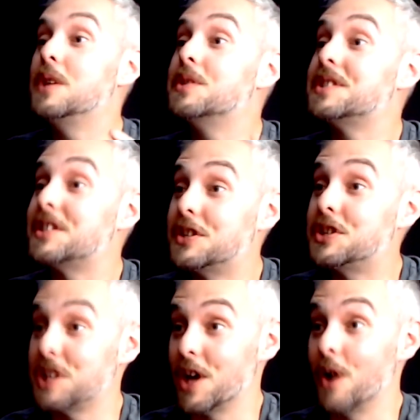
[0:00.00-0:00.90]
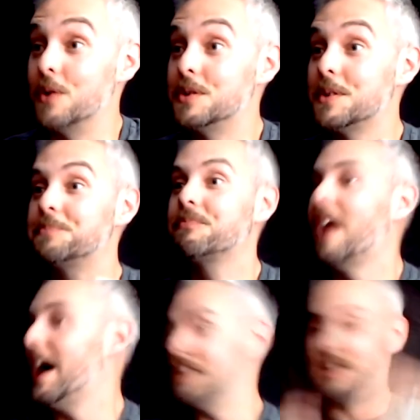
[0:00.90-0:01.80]
think he uses the geode,
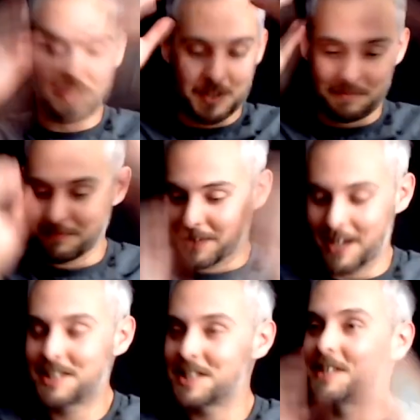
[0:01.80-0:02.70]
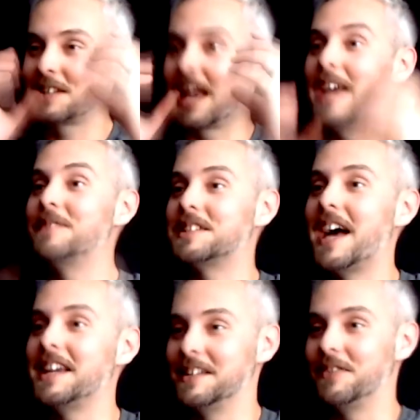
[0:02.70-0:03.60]
and he just caves his head